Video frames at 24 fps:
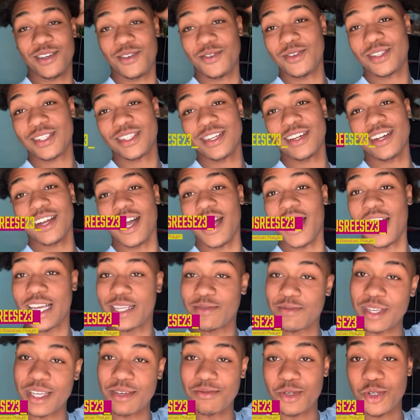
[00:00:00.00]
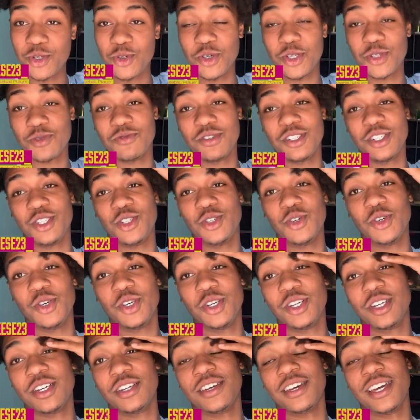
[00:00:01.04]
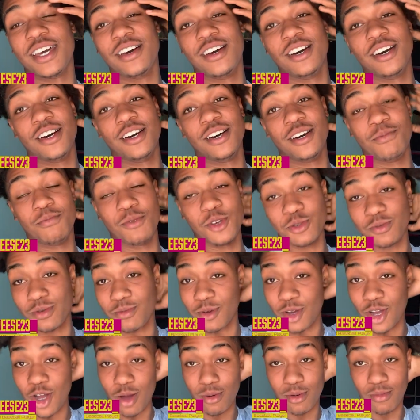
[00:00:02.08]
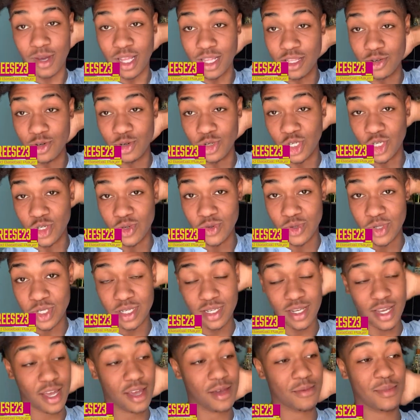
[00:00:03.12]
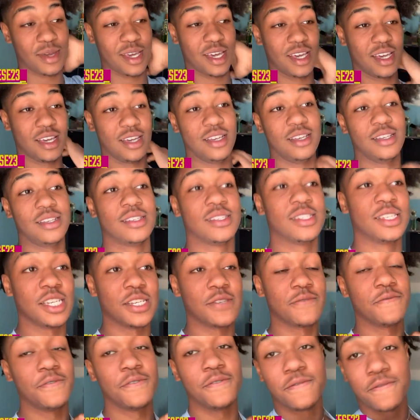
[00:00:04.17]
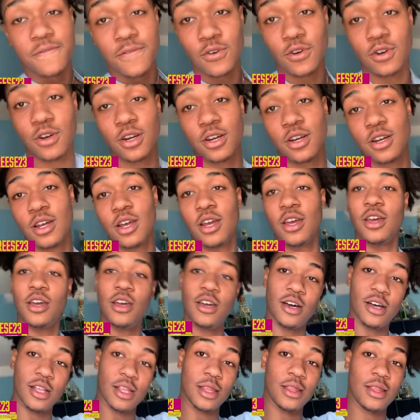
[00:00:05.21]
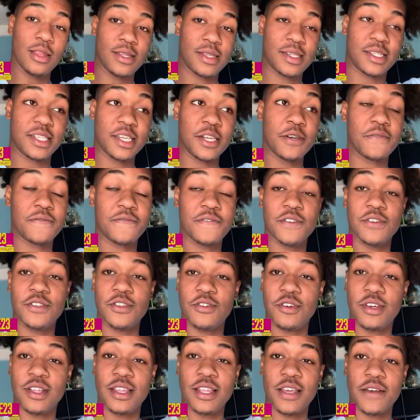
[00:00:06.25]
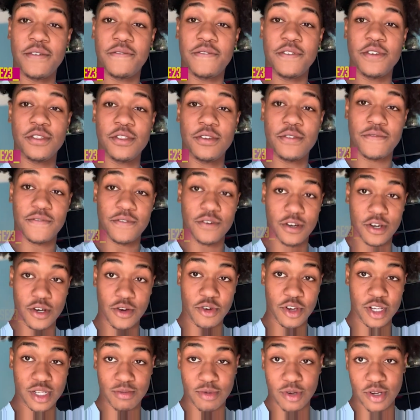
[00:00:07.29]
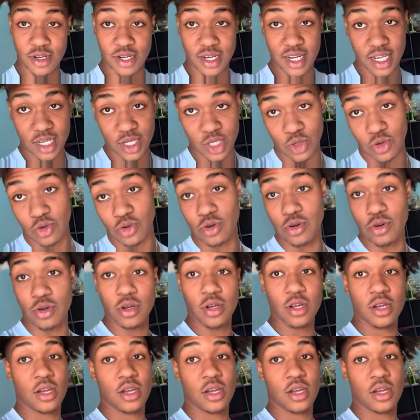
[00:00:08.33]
What's up guys, my name is Julius Reese Jr. Uh, most people call me by Little Juice. I'm a six foot four center fielder and left fielder for Greensboro Day School.